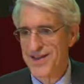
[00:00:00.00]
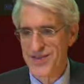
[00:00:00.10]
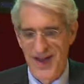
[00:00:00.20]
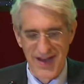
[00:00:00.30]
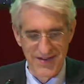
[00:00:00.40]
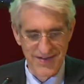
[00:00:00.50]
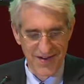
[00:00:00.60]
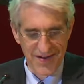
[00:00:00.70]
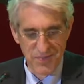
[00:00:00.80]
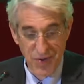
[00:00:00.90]
that
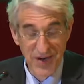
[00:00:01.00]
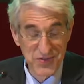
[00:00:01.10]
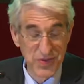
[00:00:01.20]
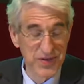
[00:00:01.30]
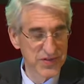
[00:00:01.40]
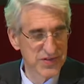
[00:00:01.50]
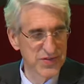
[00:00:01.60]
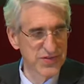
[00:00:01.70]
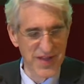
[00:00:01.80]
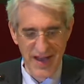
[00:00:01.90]
our prize winners
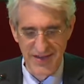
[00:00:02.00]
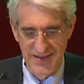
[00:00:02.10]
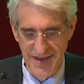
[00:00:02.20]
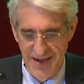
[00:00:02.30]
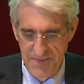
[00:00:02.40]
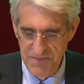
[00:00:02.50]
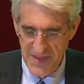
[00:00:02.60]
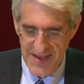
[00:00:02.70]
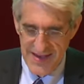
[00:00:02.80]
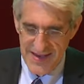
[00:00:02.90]
do that
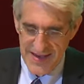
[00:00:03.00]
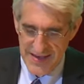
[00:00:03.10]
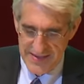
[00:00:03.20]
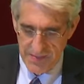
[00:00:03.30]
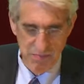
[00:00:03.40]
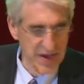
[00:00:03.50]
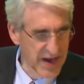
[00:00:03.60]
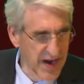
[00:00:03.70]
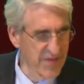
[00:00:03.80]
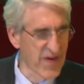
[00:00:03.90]
is a
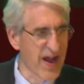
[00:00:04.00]
bit of